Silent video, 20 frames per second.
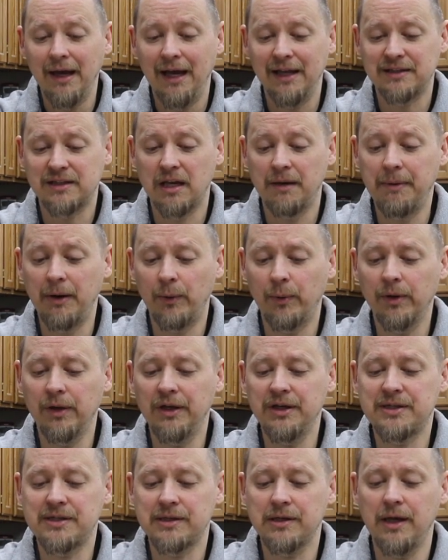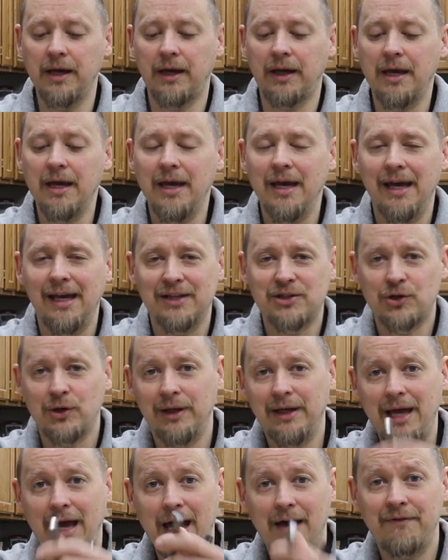It's going to be really slick. It's
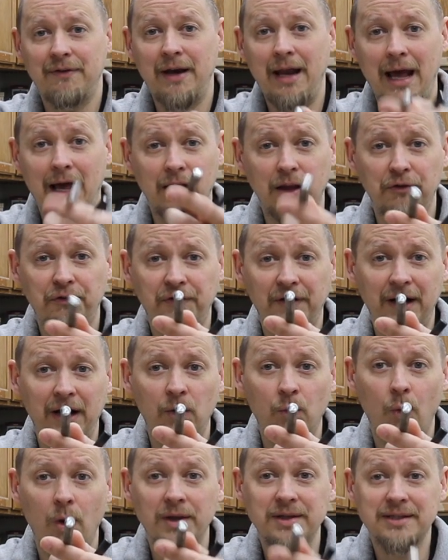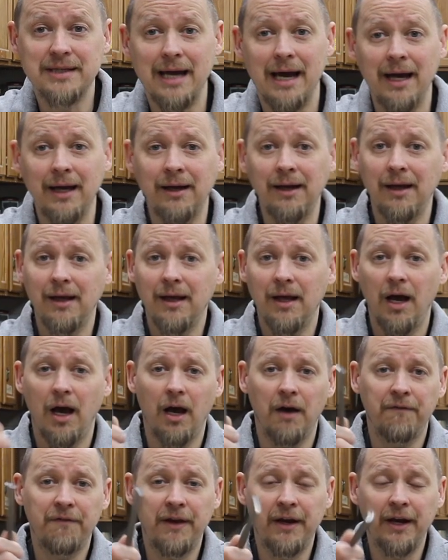going to have an elephant on one side
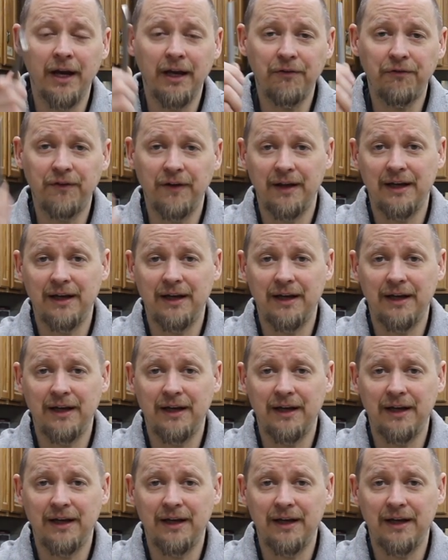of the knife,